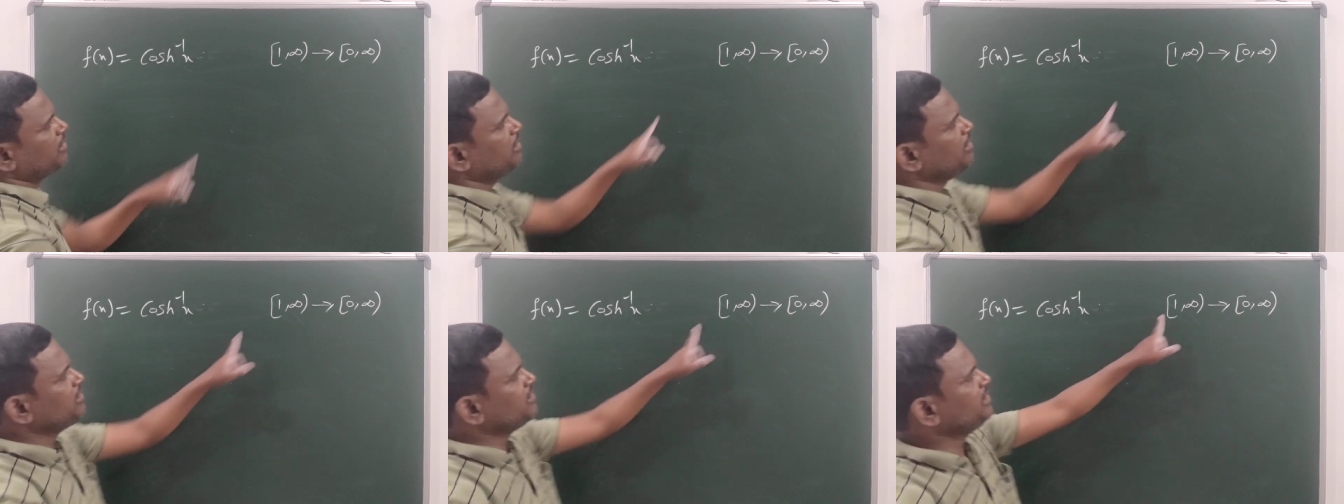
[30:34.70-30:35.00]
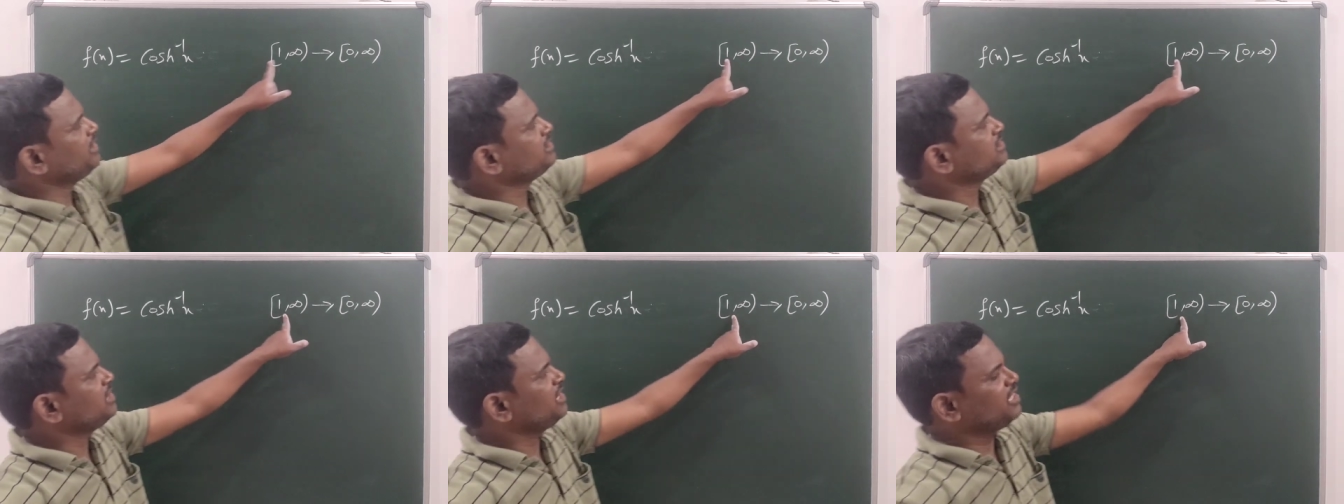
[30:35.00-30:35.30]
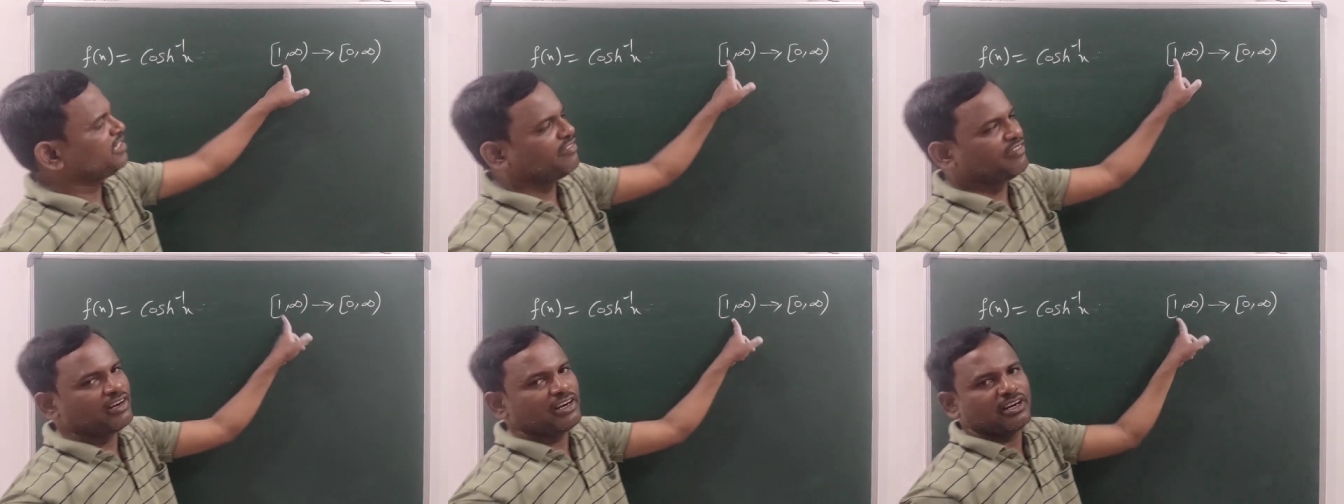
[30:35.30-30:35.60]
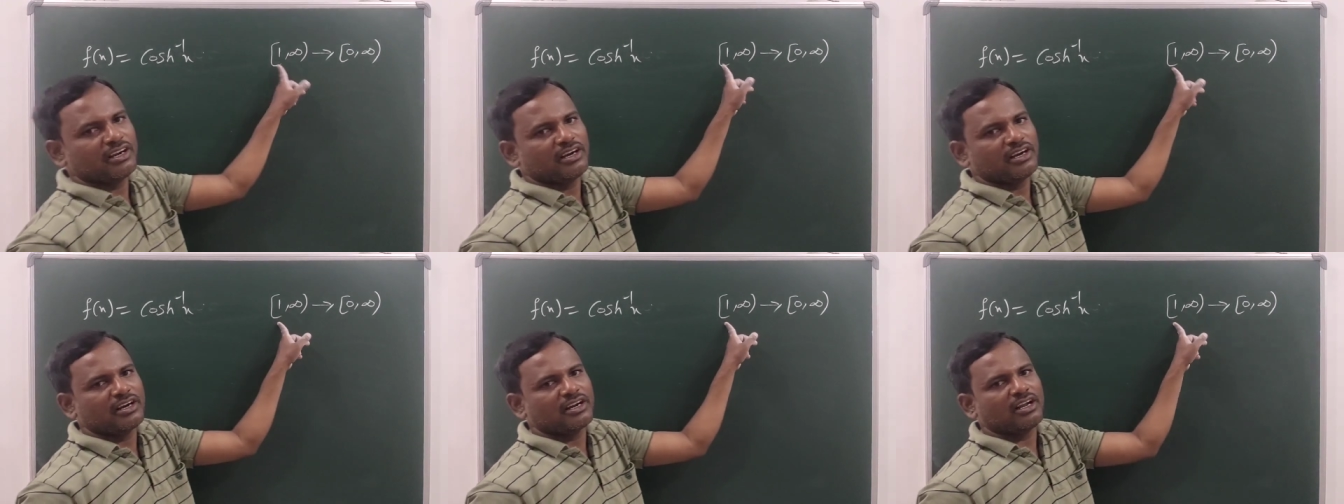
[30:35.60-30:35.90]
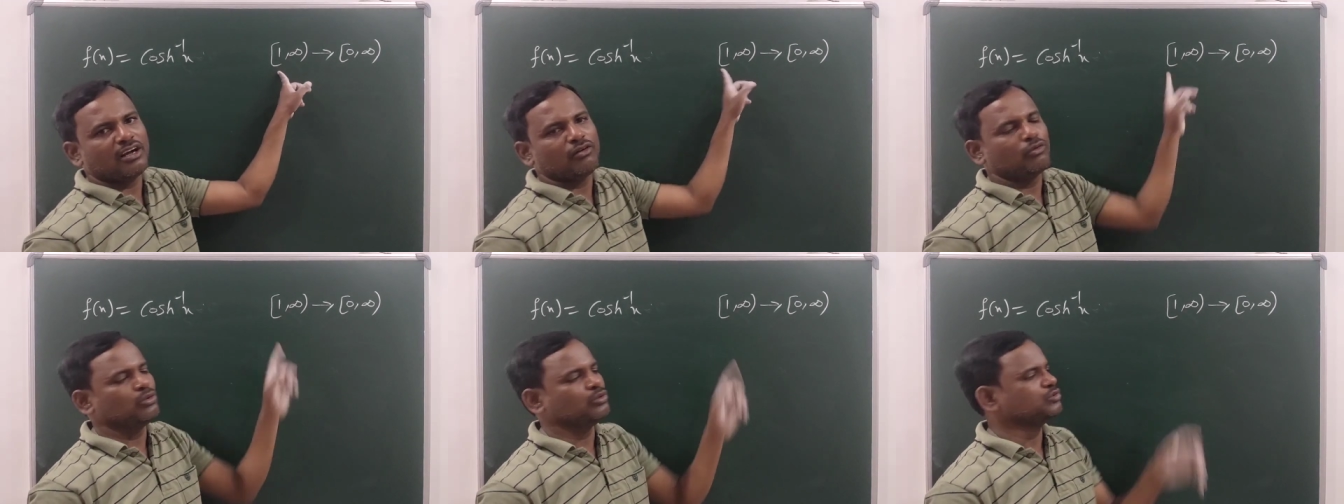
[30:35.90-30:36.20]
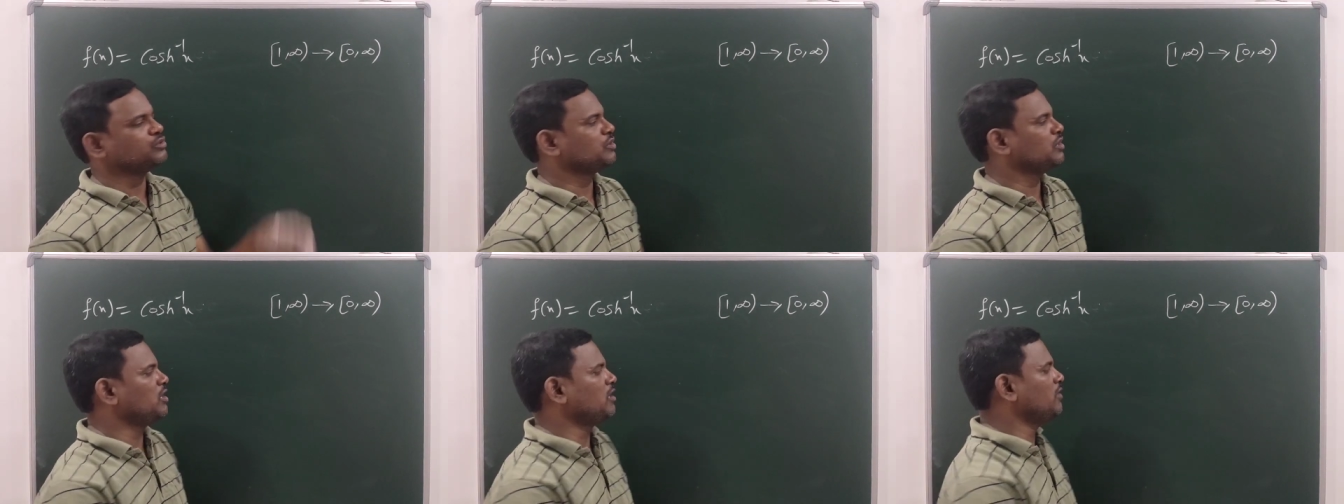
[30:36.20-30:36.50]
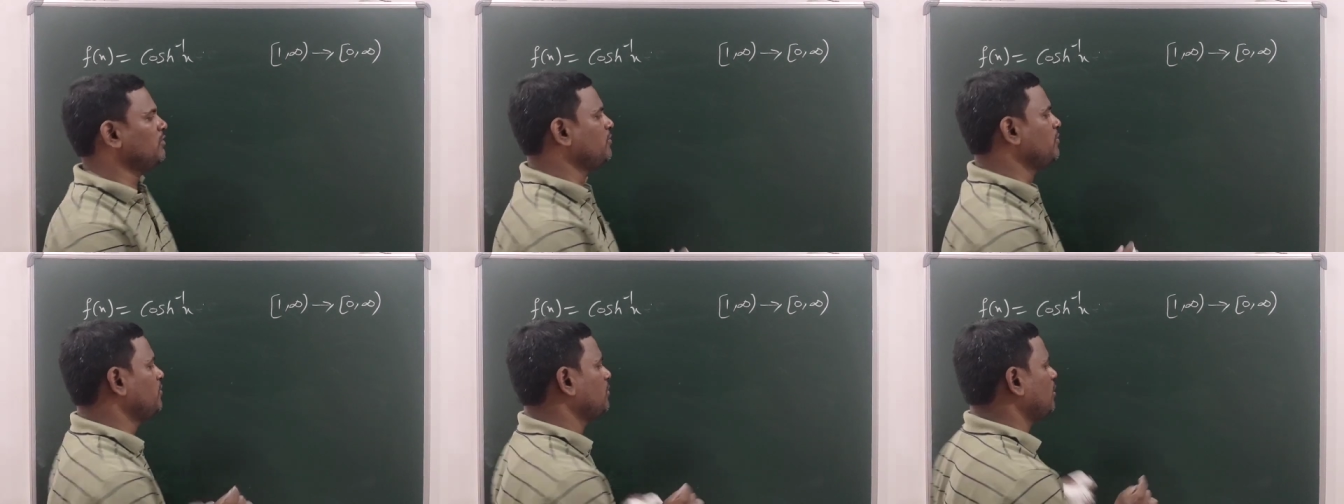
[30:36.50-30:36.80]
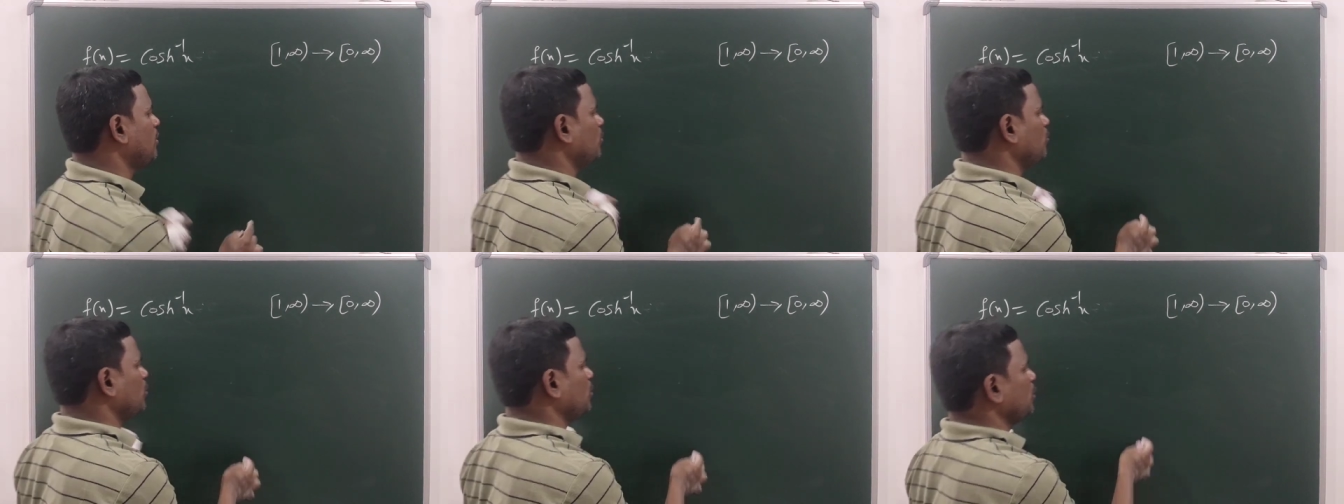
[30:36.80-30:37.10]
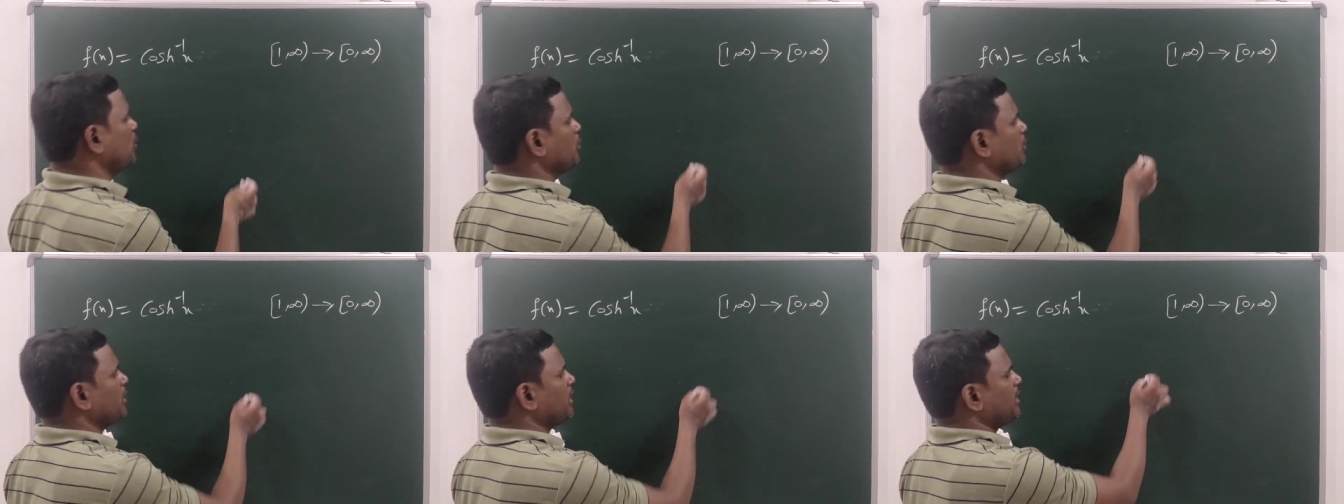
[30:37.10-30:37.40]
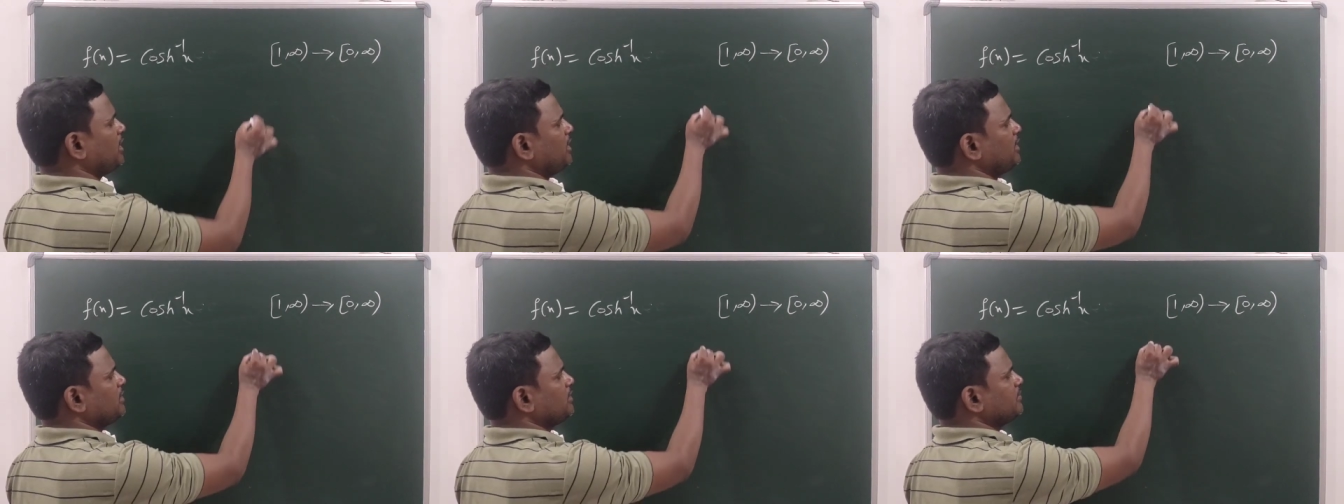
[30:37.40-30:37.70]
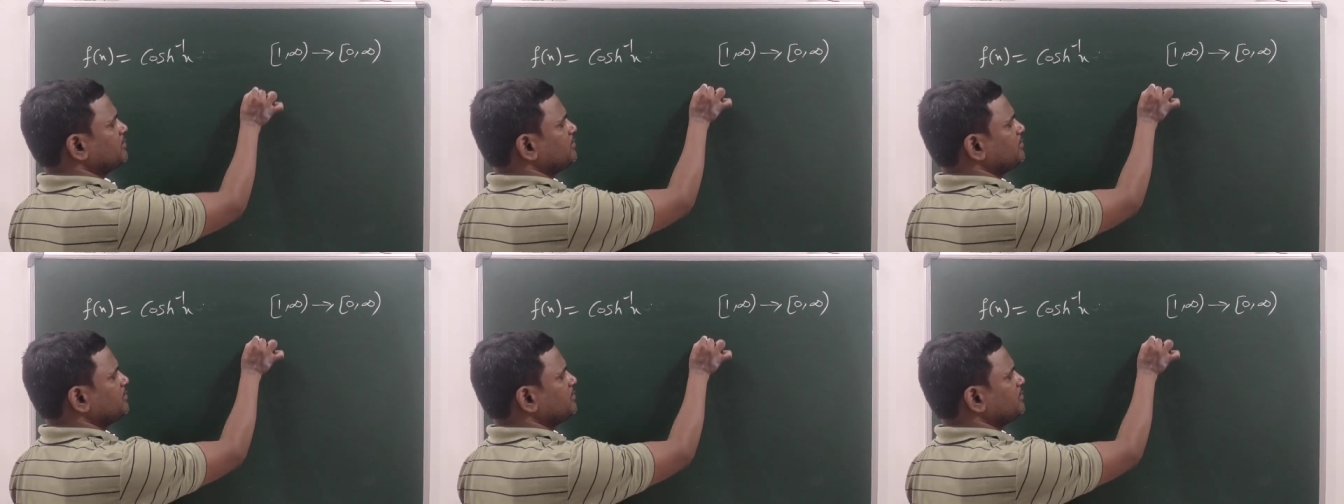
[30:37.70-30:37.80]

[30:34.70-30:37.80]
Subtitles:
in this interval, draw whose graph? How do you get?